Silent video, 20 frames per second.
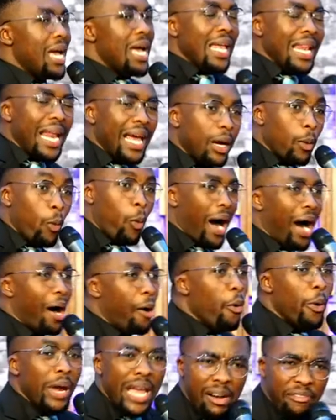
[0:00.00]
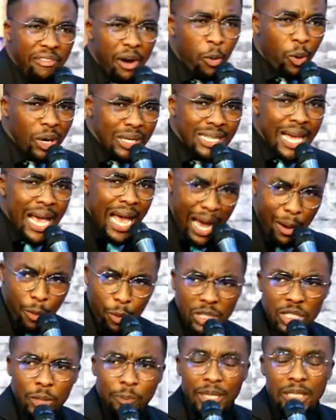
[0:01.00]
Like, wow, we have a what? A
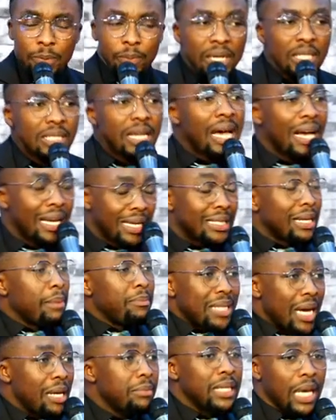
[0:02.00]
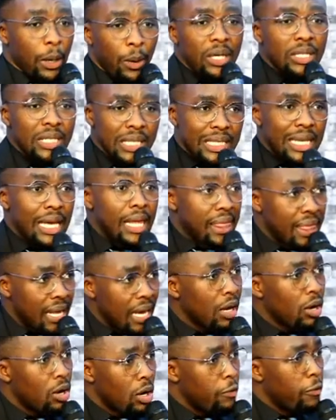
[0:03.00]
worship experience. Sometimes I want to say, thank
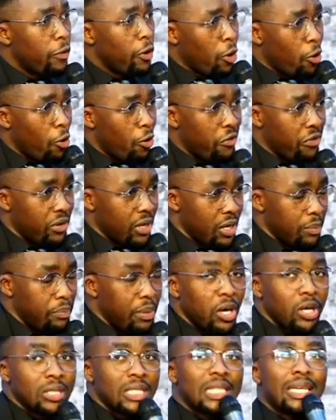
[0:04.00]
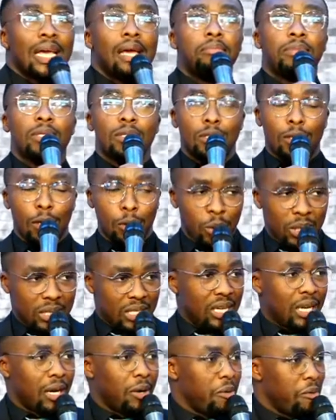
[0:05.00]
God for COVID because it came to slow us
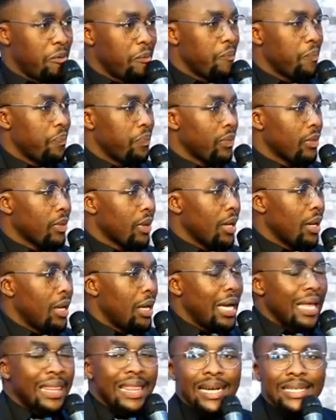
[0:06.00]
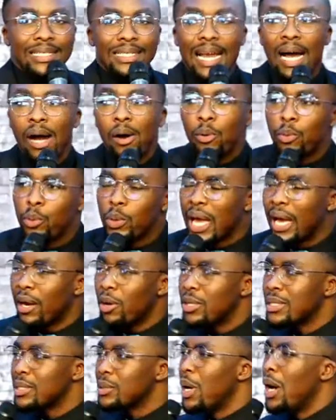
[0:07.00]
down. That now we are
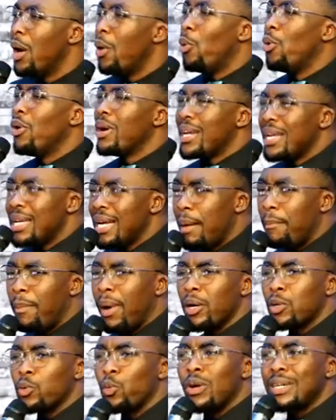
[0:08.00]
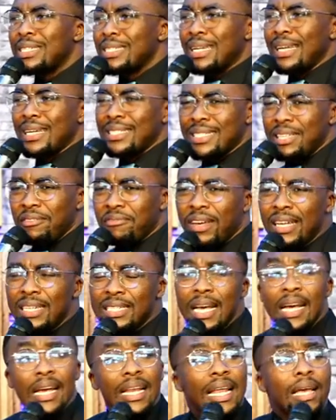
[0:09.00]
not worrying about what next event,
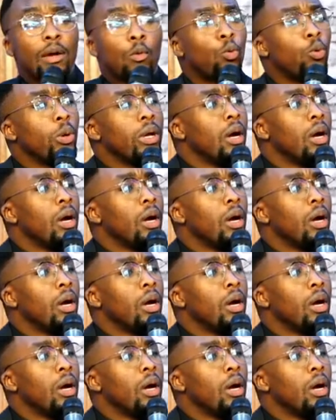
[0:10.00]
like we,